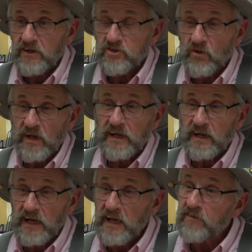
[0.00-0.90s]
So
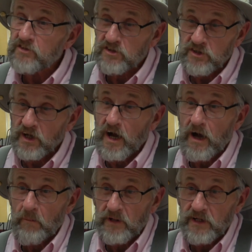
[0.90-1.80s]
that gives us a
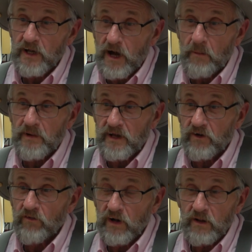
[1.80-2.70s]
common
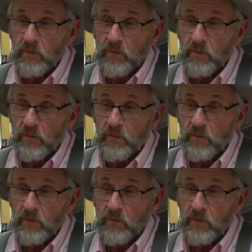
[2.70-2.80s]
denominator, really.